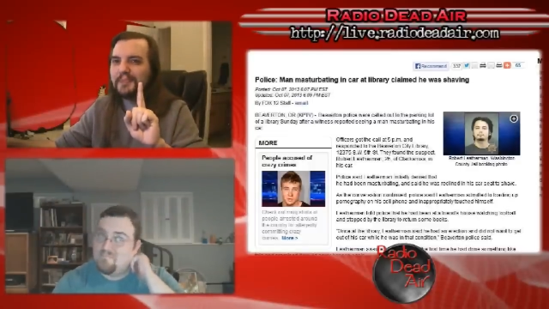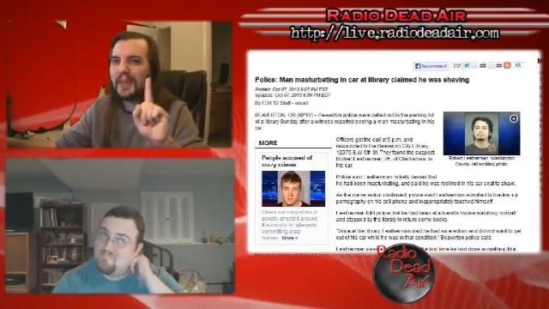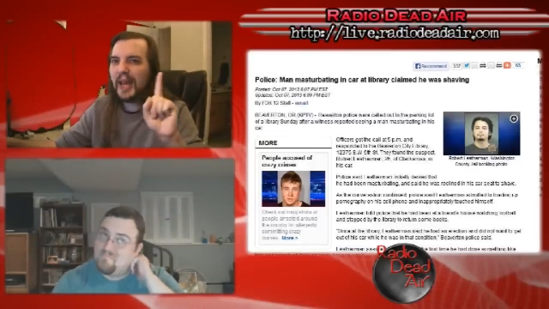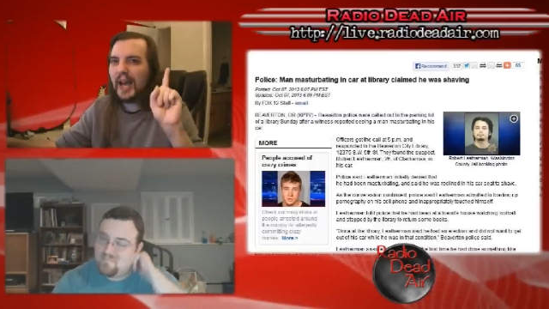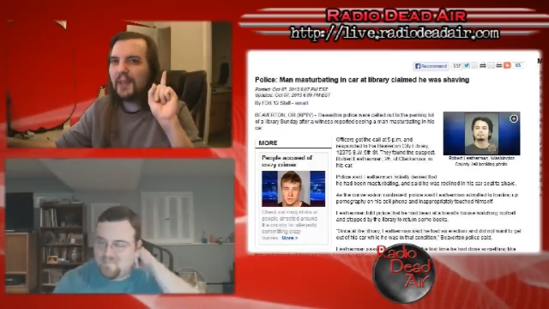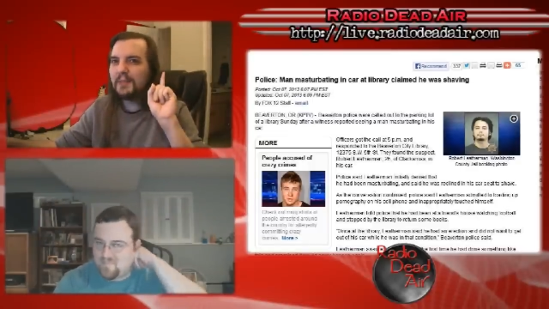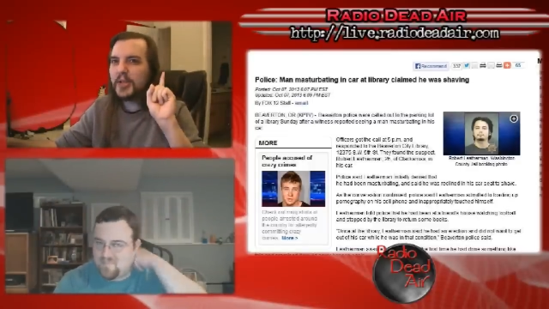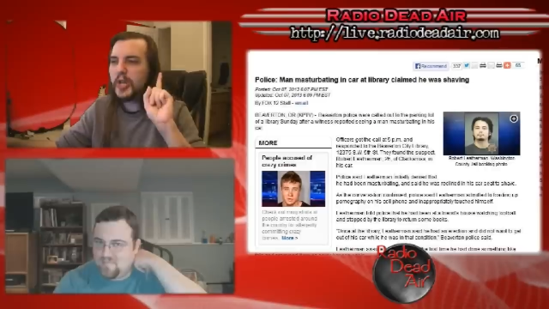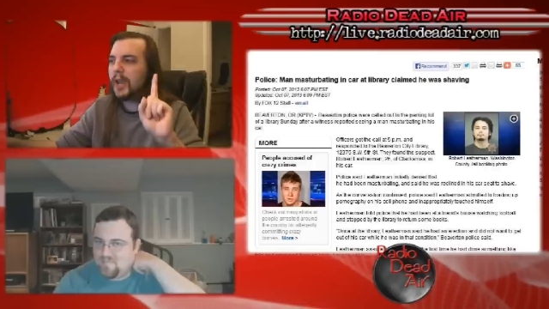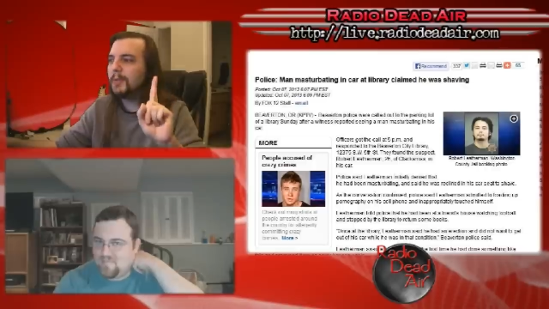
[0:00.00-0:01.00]
Speaker 1: I am
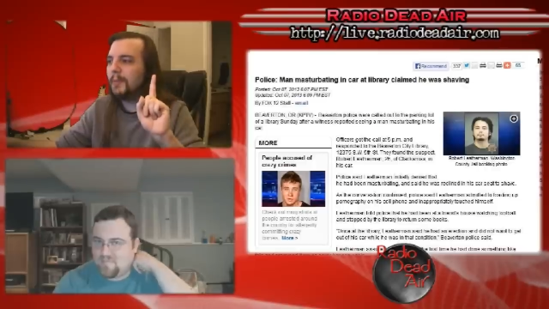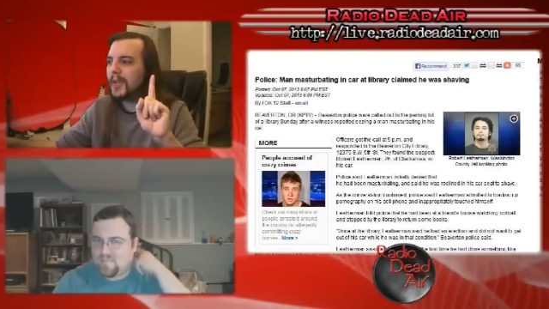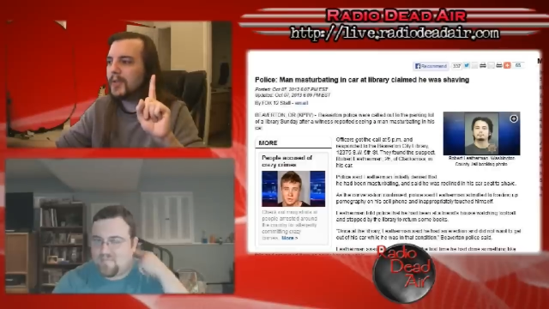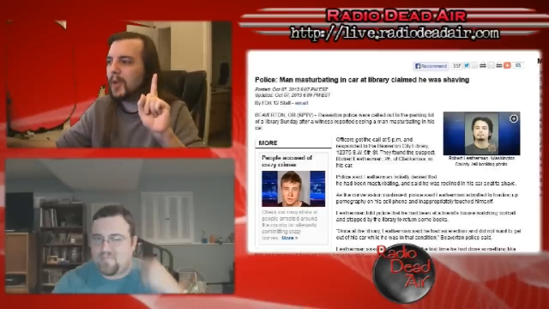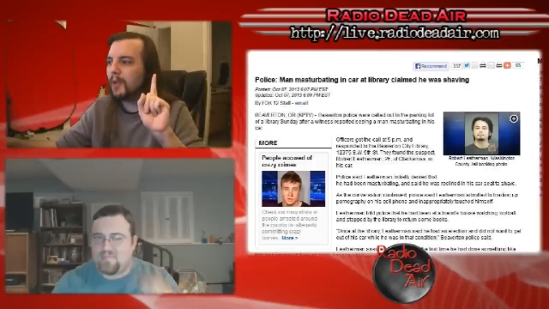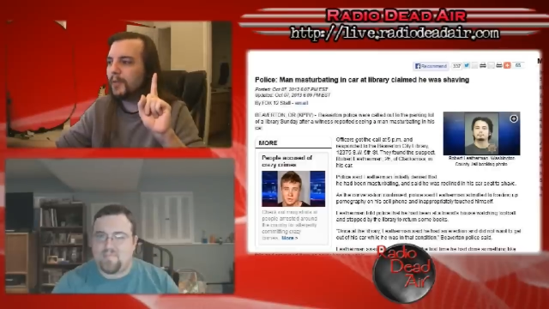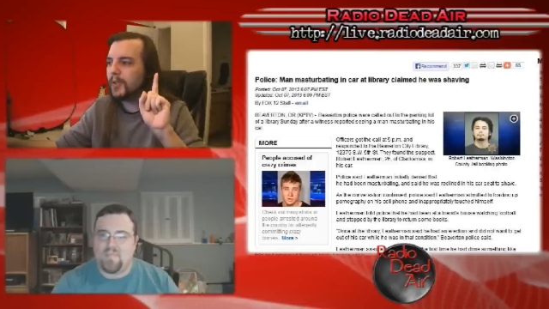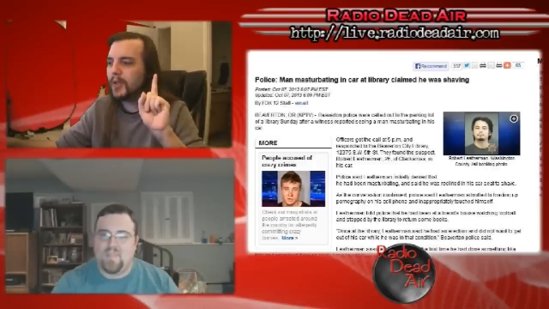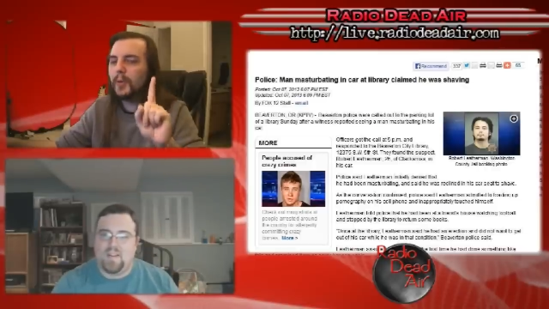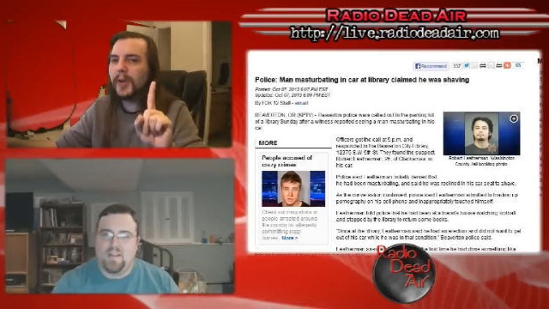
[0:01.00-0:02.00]
ashamed of myself for
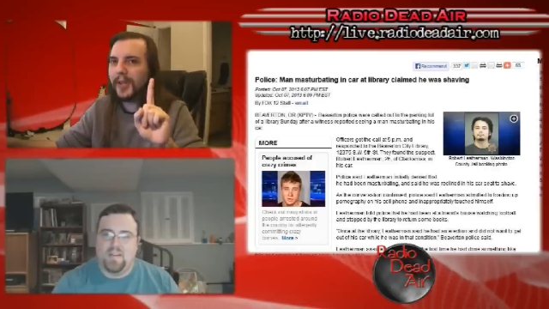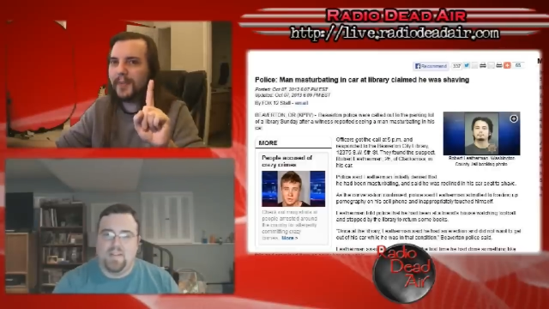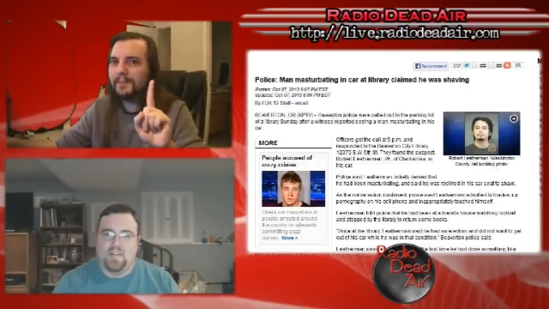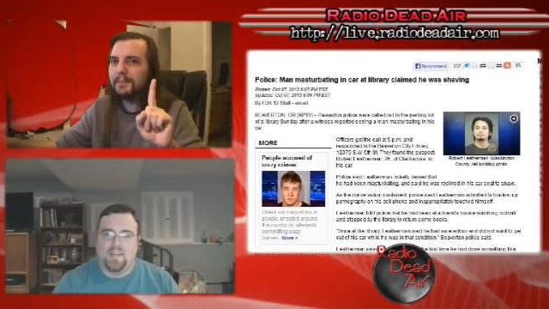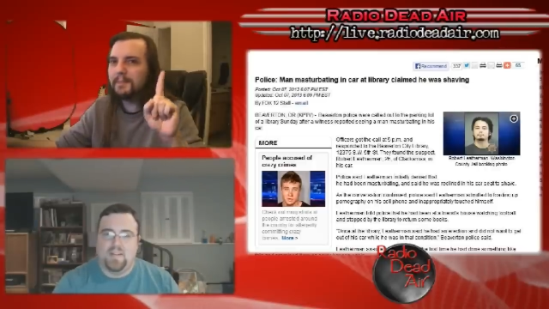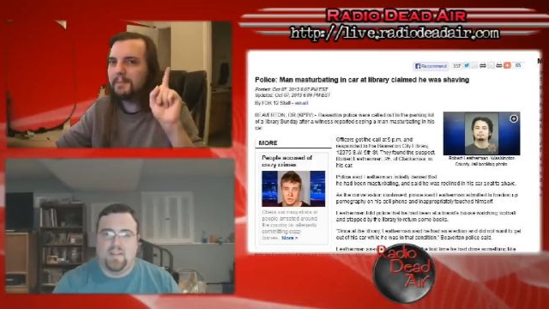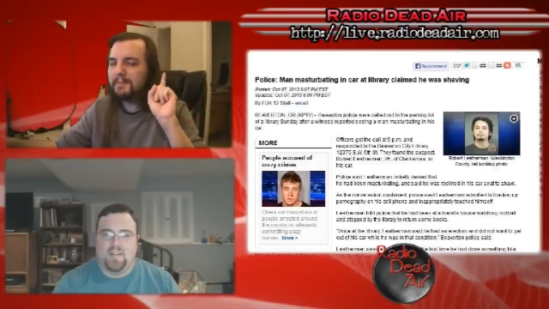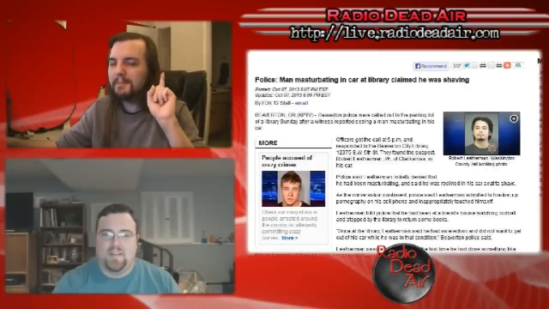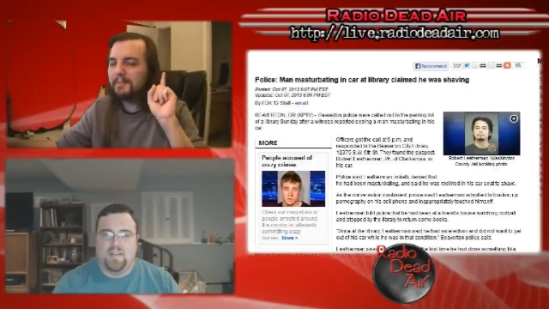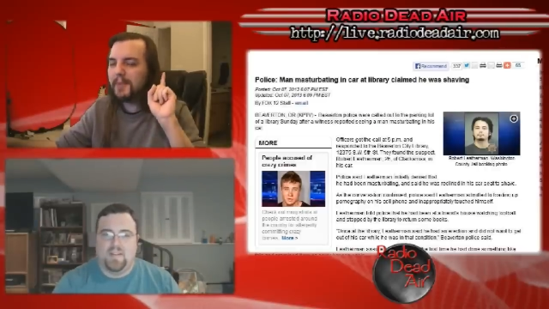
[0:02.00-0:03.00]
doing it,
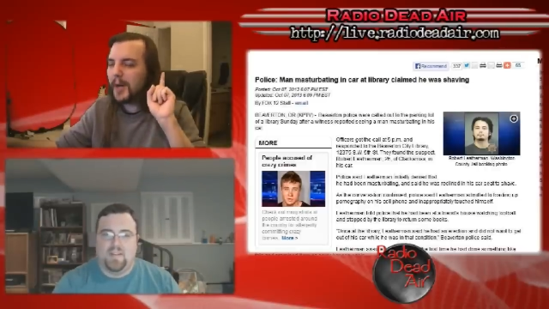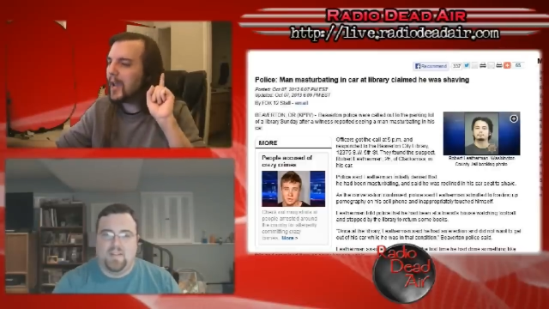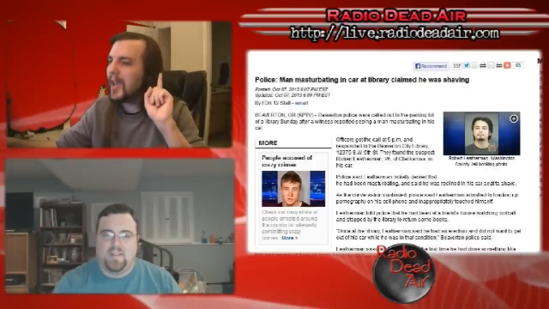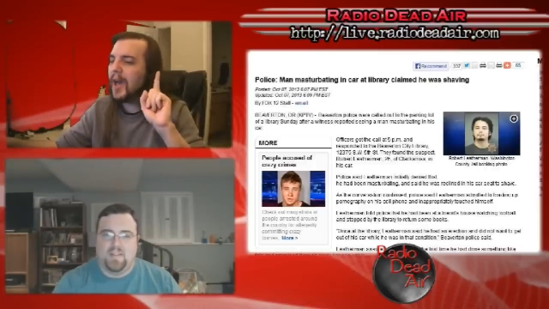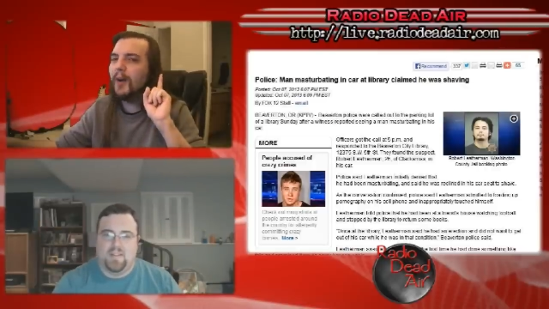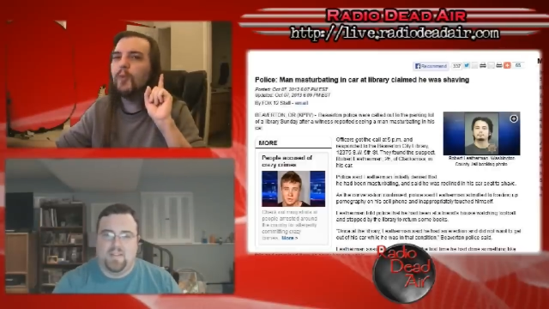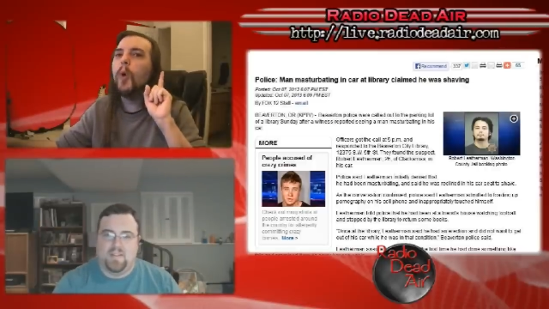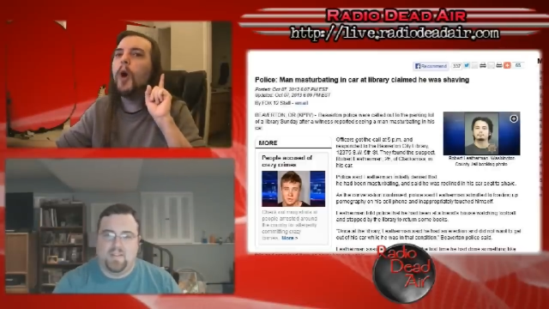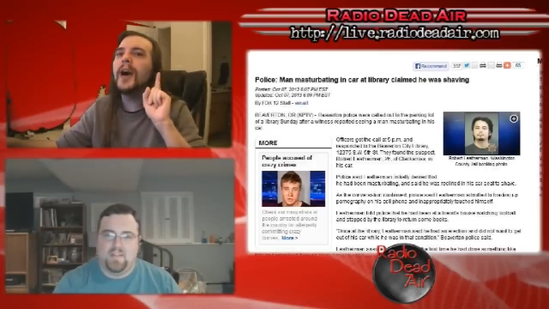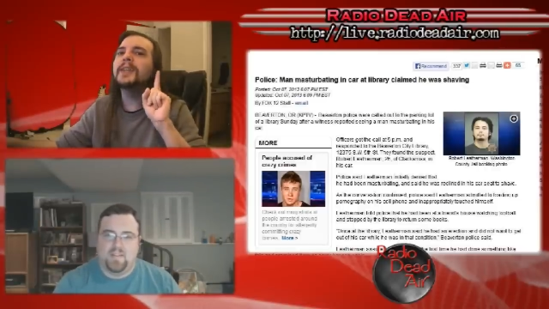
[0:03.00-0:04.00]
but I have
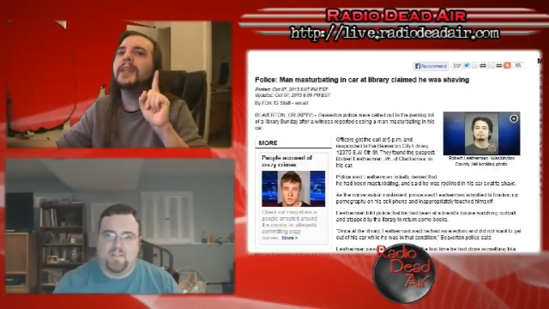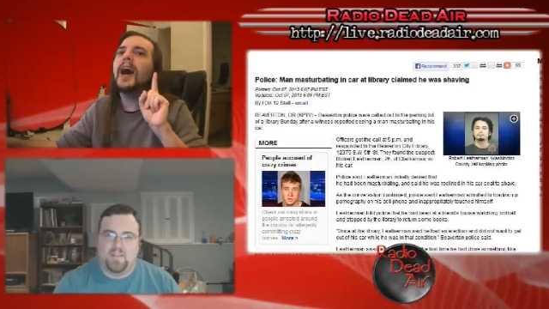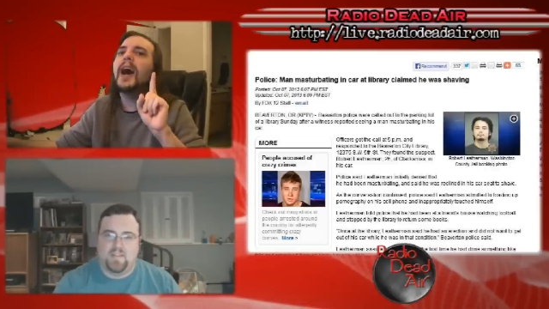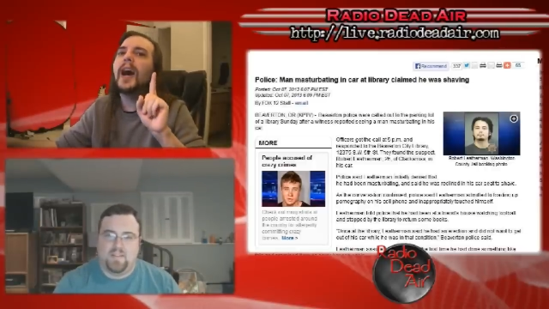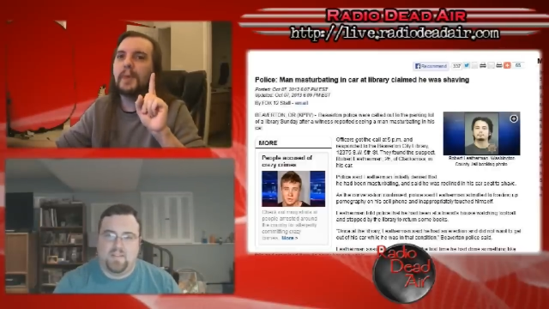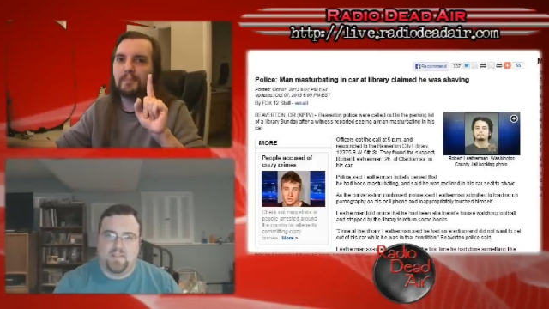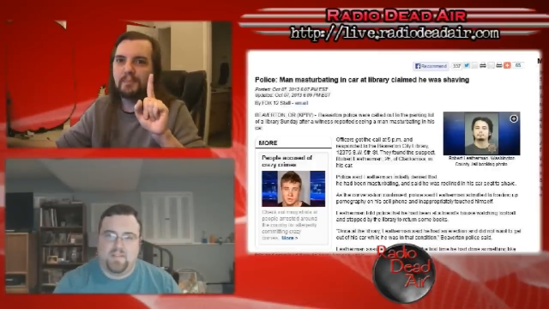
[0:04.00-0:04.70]
one time.